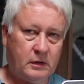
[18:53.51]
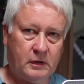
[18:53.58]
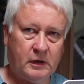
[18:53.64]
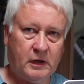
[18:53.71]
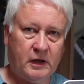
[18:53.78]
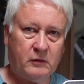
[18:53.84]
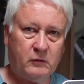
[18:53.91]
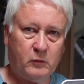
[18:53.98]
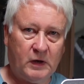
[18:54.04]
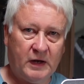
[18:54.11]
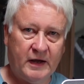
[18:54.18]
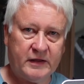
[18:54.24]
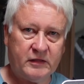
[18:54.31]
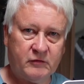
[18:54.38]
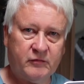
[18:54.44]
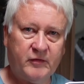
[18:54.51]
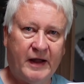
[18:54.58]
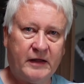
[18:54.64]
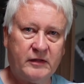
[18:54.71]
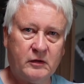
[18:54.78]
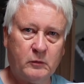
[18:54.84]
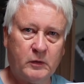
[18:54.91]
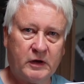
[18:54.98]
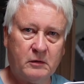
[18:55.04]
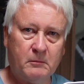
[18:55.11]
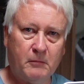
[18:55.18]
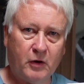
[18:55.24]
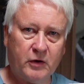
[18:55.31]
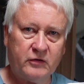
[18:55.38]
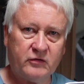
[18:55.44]
And we like the fact that we can
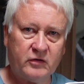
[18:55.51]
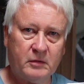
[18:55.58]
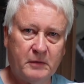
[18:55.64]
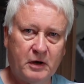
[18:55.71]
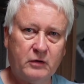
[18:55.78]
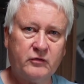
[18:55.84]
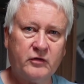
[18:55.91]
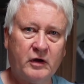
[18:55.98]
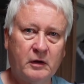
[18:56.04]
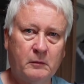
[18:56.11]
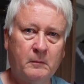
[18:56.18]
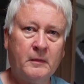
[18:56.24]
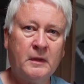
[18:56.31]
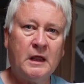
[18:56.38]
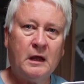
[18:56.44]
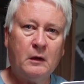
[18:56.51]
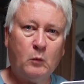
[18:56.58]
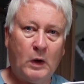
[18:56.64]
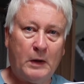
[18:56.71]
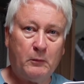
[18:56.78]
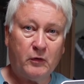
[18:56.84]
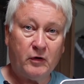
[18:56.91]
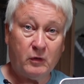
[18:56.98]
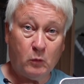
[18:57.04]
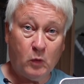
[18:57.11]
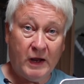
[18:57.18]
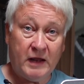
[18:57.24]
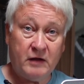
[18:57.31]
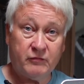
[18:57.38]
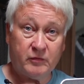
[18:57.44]
monitor the motorhome when we're
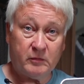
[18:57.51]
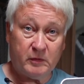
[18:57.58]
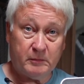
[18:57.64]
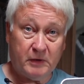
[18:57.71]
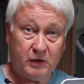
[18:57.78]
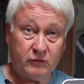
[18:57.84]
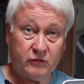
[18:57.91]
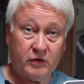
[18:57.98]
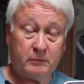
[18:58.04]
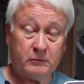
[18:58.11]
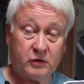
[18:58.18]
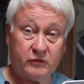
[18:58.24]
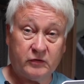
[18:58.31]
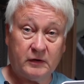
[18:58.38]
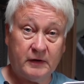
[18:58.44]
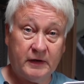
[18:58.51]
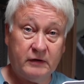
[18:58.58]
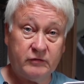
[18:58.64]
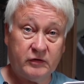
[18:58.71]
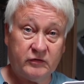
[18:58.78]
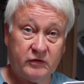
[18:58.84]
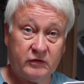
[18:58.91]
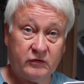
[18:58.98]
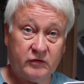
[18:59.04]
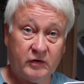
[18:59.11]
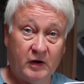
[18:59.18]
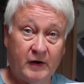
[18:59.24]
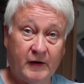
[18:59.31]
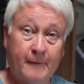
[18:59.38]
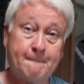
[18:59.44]
away from the motorhome, because we can leave this
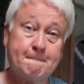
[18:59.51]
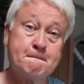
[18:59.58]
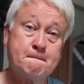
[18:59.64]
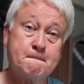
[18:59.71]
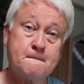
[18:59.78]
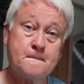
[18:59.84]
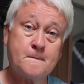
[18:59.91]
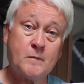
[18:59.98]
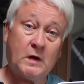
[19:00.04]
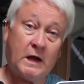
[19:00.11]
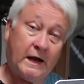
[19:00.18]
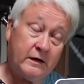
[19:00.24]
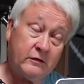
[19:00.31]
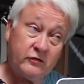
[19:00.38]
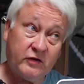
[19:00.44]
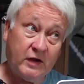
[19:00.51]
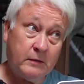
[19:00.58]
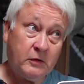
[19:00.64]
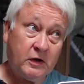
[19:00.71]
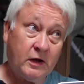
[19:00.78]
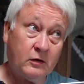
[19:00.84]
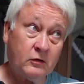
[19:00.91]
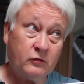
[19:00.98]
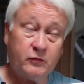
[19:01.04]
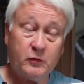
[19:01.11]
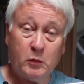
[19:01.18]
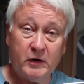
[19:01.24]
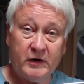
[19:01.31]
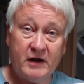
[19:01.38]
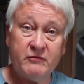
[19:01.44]
inside. And the same goes for
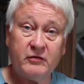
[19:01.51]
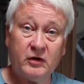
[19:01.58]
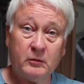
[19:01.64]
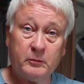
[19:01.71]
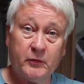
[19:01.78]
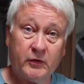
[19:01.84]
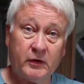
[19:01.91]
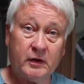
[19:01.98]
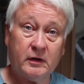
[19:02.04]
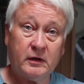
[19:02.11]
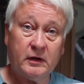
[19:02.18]
wherever you put it,